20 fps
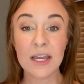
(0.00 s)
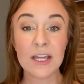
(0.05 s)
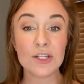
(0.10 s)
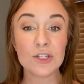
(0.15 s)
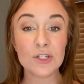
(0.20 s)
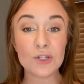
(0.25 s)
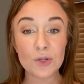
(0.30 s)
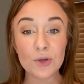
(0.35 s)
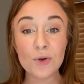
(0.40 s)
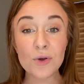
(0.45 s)

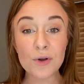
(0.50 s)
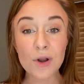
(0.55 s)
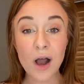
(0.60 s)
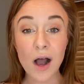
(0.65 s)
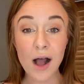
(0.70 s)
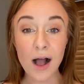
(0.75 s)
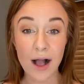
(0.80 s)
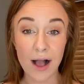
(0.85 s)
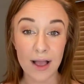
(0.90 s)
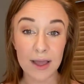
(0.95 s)
Do
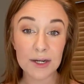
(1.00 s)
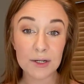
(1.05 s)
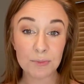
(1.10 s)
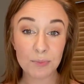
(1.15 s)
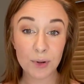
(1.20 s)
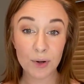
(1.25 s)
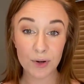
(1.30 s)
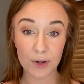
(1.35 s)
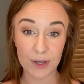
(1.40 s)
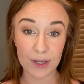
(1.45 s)
not
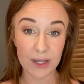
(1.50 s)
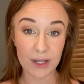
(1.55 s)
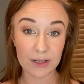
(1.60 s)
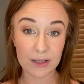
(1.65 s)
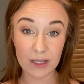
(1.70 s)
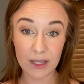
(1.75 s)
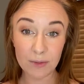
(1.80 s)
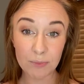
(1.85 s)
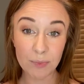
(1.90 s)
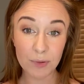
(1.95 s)
put
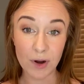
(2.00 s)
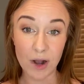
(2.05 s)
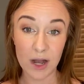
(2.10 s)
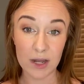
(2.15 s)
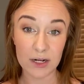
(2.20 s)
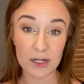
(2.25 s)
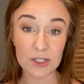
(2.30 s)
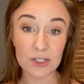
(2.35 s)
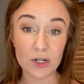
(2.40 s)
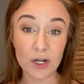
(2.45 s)
lip
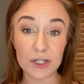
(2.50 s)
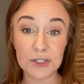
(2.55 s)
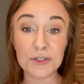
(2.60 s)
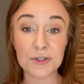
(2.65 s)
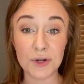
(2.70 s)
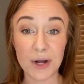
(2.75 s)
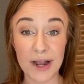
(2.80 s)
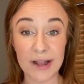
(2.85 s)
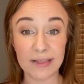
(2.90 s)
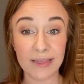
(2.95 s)
product on
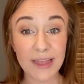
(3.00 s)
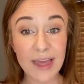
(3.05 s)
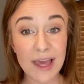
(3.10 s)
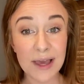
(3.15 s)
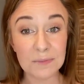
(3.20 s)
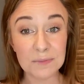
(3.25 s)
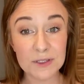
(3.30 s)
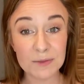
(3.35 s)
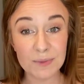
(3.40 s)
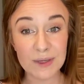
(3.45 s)
dry
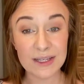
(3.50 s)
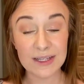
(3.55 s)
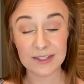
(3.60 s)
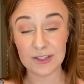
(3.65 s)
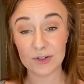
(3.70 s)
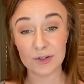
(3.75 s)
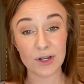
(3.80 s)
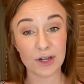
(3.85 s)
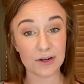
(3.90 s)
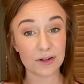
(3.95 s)
lips because
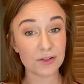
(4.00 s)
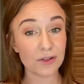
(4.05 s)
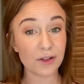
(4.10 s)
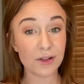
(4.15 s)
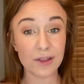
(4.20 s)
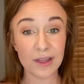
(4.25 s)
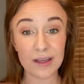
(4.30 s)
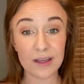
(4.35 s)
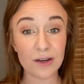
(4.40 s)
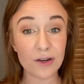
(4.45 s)
you're gonna look
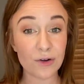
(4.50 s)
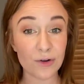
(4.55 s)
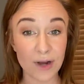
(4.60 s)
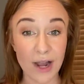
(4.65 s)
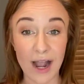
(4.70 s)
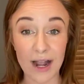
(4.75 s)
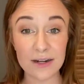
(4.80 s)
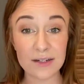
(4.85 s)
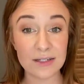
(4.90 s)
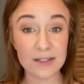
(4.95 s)
like a
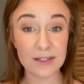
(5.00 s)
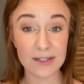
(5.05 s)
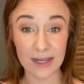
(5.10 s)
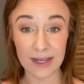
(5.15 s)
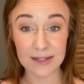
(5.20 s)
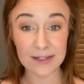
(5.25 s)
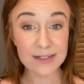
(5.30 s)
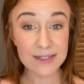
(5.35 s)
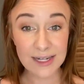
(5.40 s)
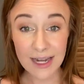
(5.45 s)
cracked
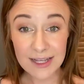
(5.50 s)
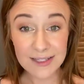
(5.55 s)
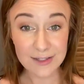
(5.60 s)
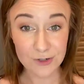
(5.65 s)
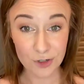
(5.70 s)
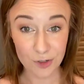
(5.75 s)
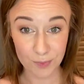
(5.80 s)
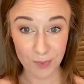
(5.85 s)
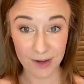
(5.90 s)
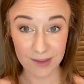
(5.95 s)
dead
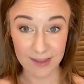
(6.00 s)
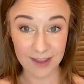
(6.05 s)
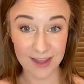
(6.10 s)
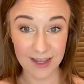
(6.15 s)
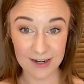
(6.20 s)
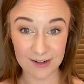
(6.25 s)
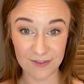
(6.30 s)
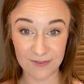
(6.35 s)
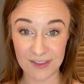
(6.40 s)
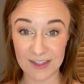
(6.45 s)
desert by the
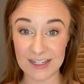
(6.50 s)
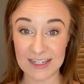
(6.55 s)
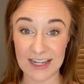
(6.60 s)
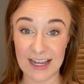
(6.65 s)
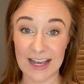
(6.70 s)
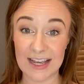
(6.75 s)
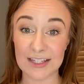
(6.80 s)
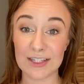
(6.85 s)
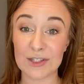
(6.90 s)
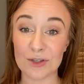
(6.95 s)
end of the
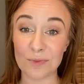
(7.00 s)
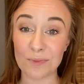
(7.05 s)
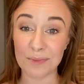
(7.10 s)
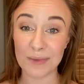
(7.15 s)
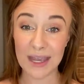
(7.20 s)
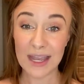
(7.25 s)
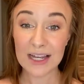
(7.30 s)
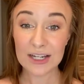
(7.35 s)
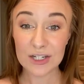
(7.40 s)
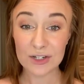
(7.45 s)
day. So
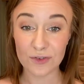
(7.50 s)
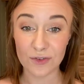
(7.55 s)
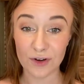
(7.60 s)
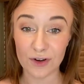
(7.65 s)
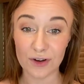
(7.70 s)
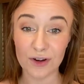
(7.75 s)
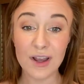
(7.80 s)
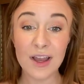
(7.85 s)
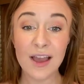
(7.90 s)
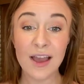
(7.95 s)
make
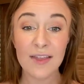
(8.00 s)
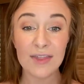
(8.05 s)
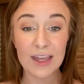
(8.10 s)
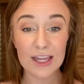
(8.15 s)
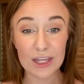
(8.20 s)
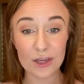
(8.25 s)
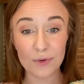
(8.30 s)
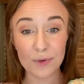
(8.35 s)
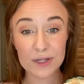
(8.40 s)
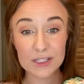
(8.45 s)
sure that
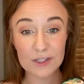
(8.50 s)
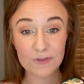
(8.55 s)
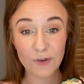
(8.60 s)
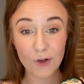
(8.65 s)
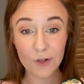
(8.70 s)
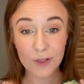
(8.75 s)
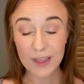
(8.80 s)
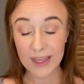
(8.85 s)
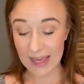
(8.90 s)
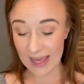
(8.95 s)
you
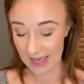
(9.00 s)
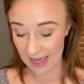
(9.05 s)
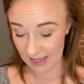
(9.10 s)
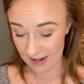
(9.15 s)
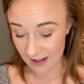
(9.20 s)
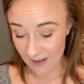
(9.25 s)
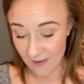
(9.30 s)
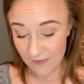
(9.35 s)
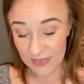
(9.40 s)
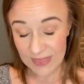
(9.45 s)
exfoliate.
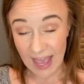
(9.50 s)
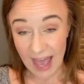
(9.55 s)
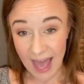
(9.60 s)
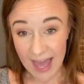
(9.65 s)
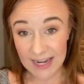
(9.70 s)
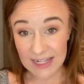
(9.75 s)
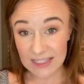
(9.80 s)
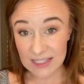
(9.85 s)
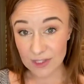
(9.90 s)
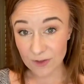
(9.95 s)
That
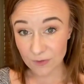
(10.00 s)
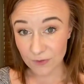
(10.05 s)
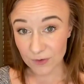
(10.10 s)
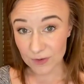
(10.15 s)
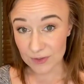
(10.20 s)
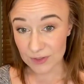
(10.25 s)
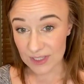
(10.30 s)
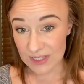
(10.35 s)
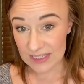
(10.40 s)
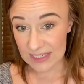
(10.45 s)
is the
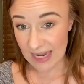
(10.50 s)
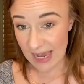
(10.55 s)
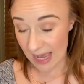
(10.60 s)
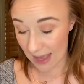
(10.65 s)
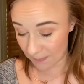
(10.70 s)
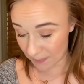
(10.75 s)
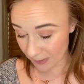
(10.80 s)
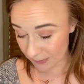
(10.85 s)
first step.